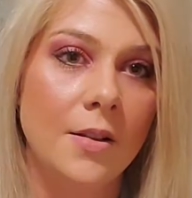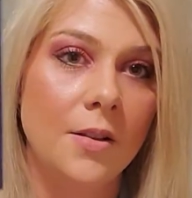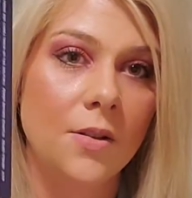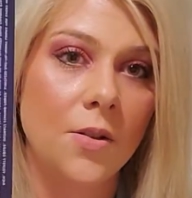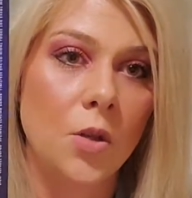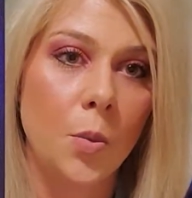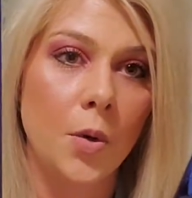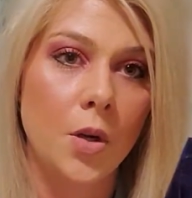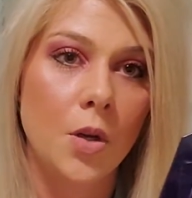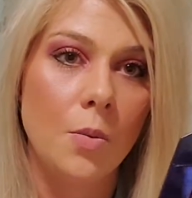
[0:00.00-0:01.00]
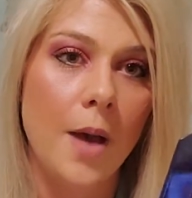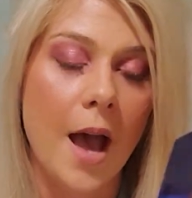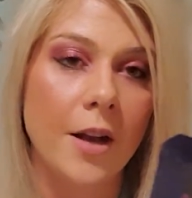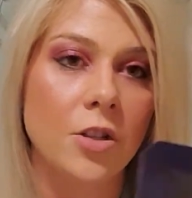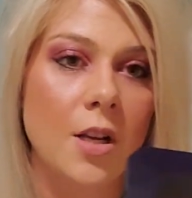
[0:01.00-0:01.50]
Super cute
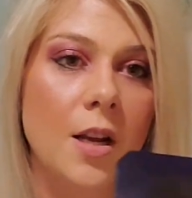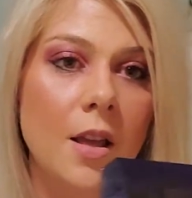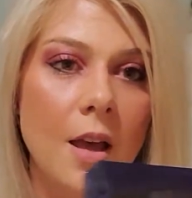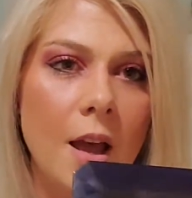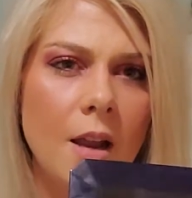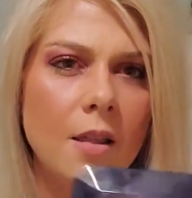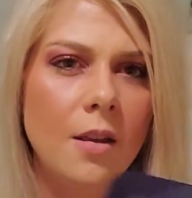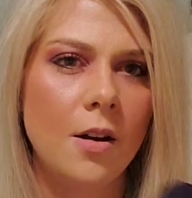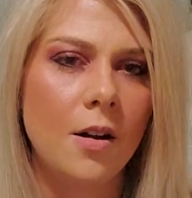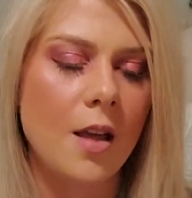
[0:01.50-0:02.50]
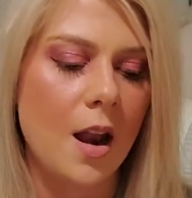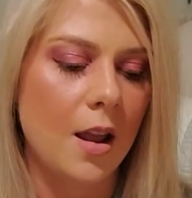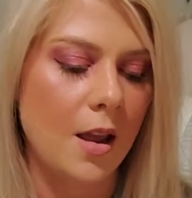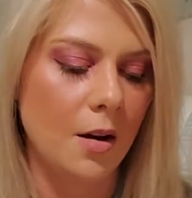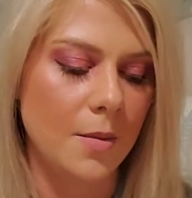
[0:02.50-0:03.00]
packaging. I heard a lot of
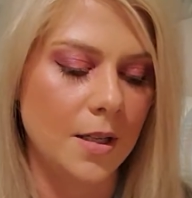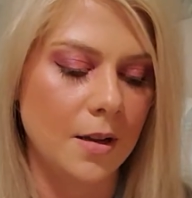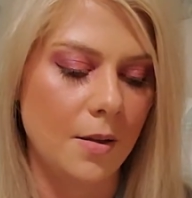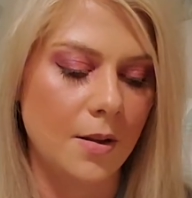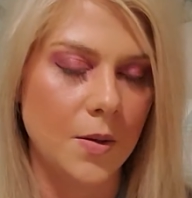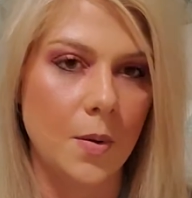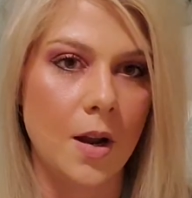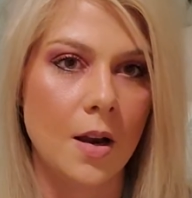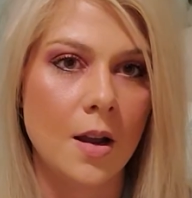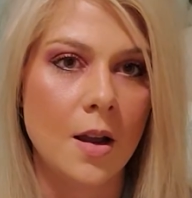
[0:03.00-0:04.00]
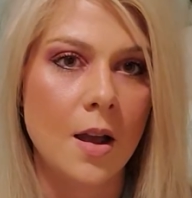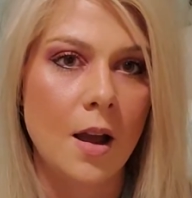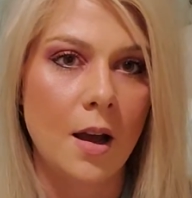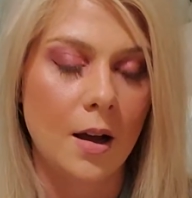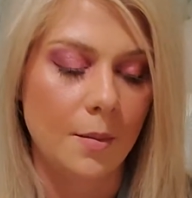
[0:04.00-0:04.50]
hit or miss on this one.
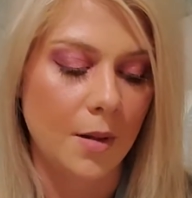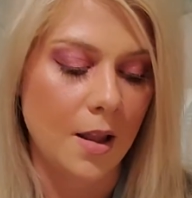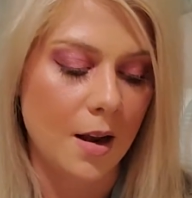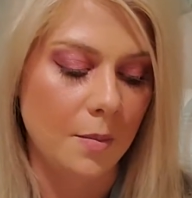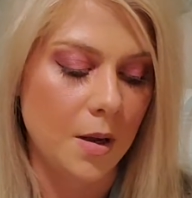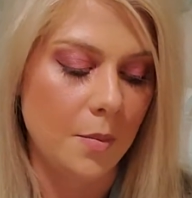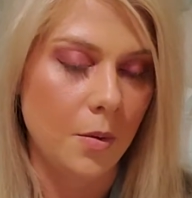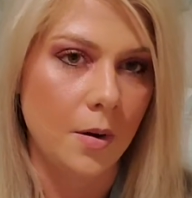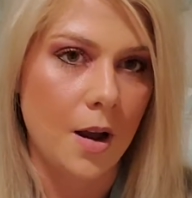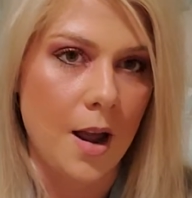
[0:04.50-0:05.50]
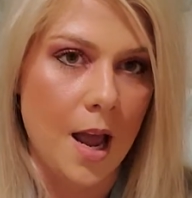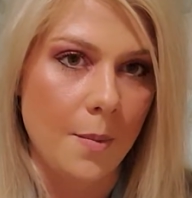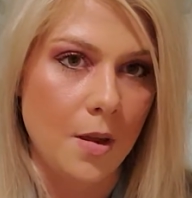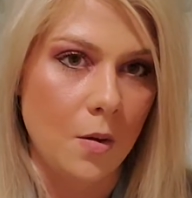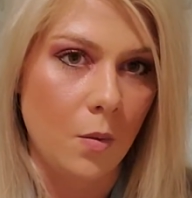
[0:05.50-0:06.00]
A lot of people were not
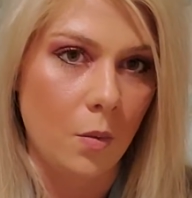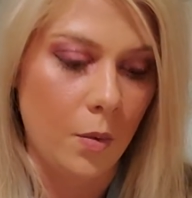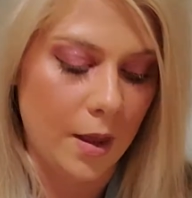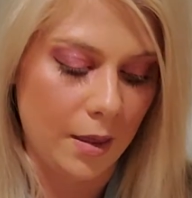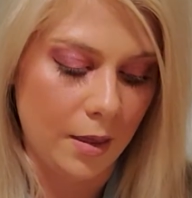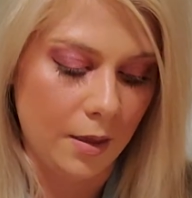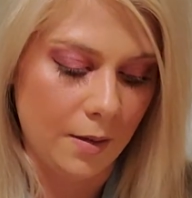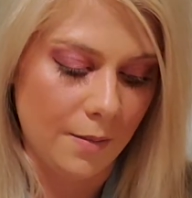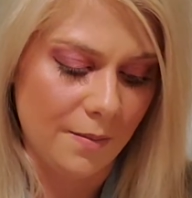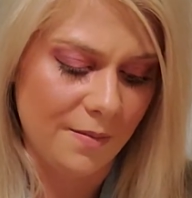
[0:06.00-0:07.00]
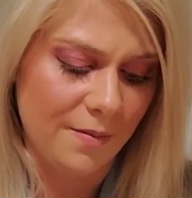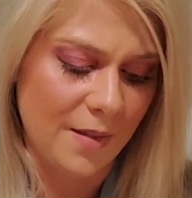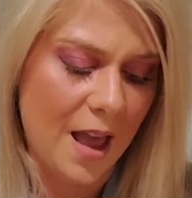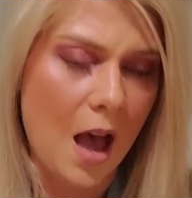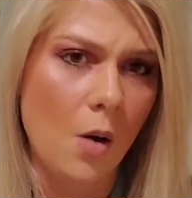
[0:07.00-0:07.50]
happy with
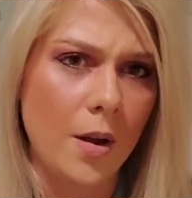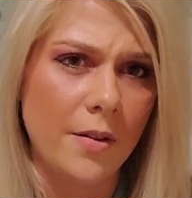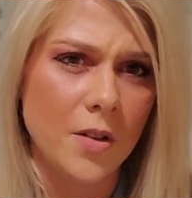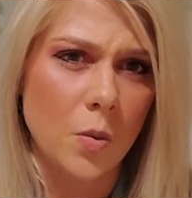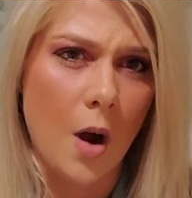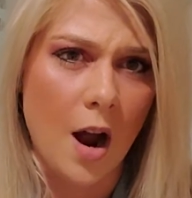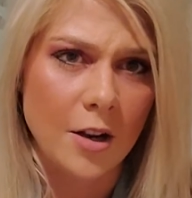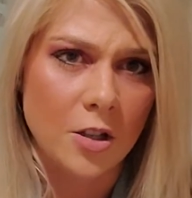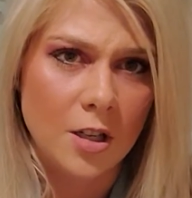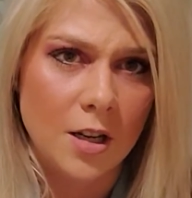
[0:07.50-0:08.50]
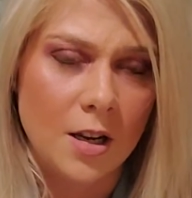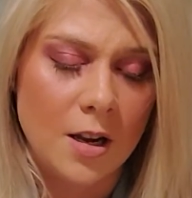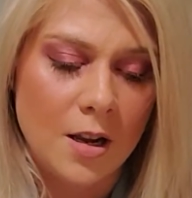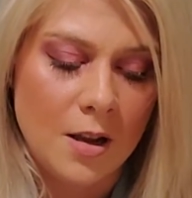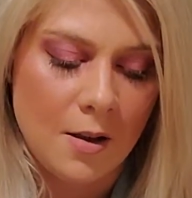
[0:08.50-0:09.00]
how it swatched, and
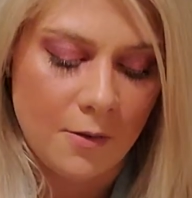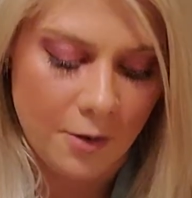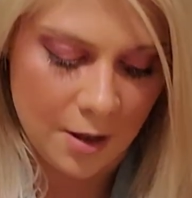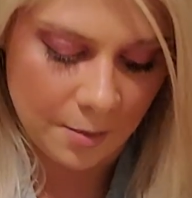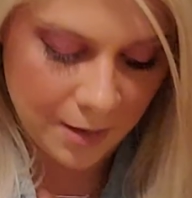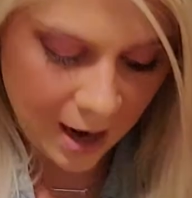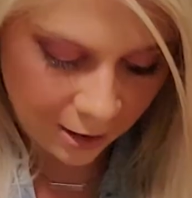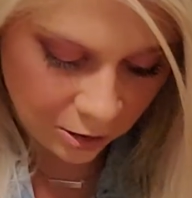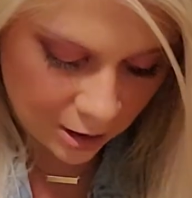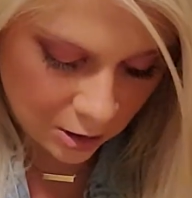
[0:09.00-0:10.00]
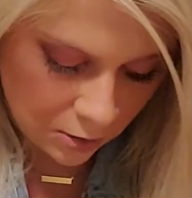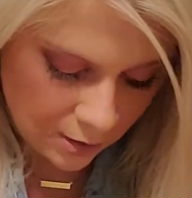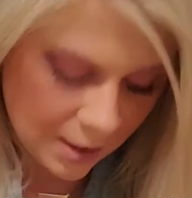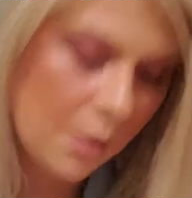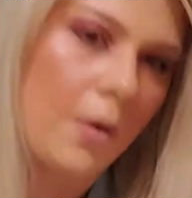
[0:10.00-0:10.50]
for them to actually use
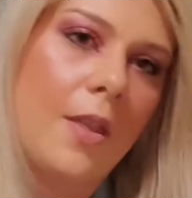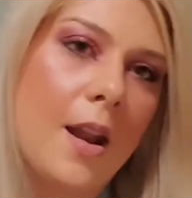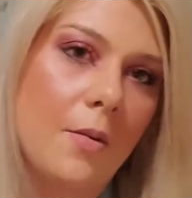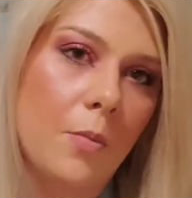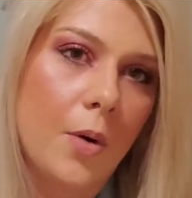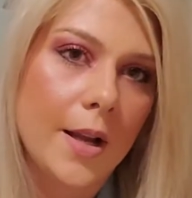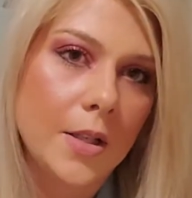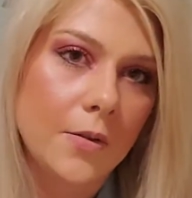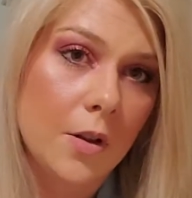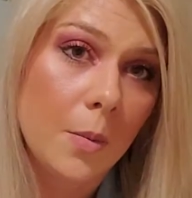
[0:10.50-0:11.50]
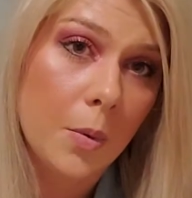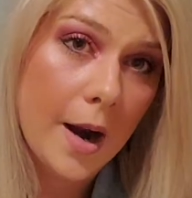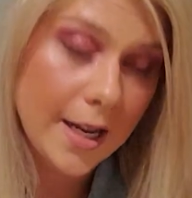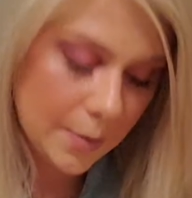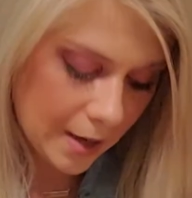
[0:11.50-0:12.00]
it, they weren't that impressed for the
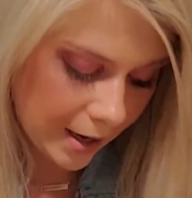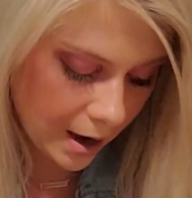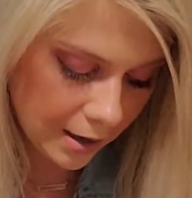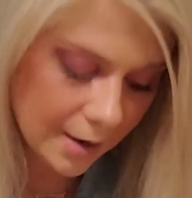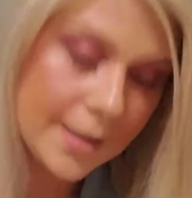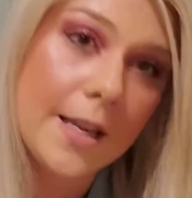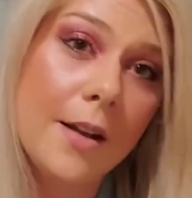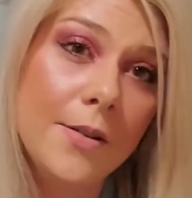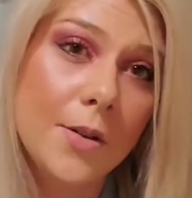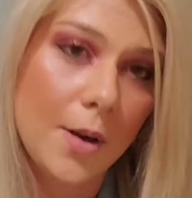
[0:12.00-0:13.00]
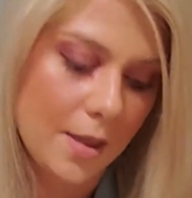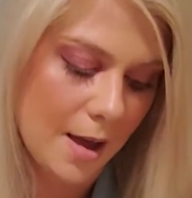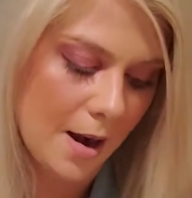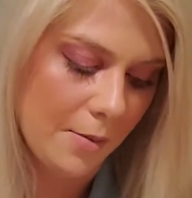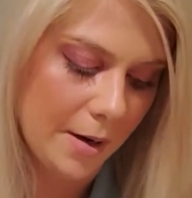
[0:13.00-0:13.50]
price. But I got it on sale, so I thought
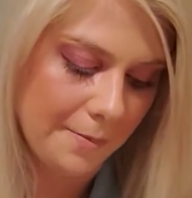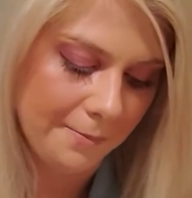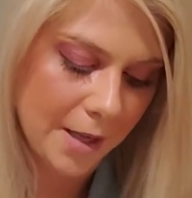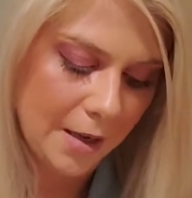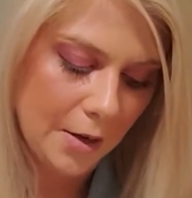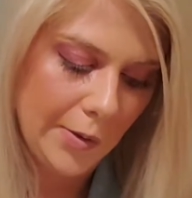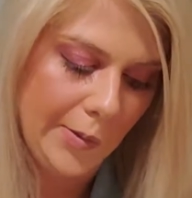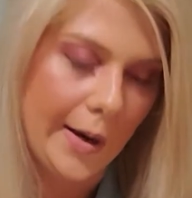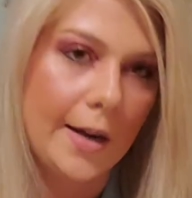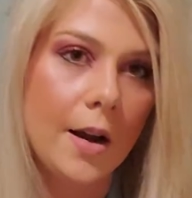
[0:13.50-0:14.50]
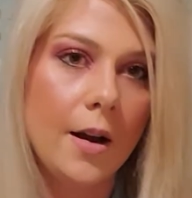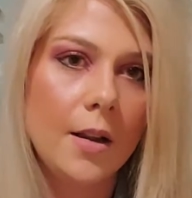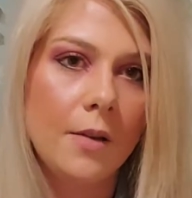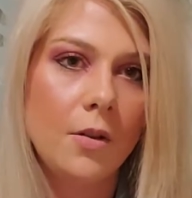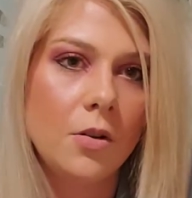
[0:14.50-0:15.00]
I would, why not,
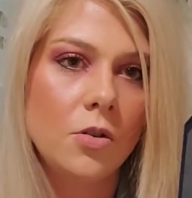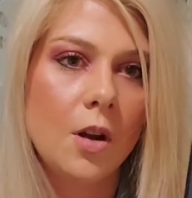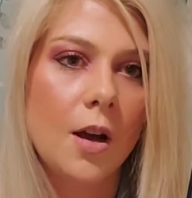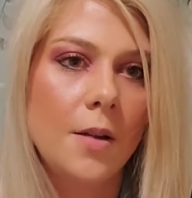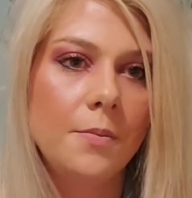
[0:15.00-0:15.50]
give it a shot.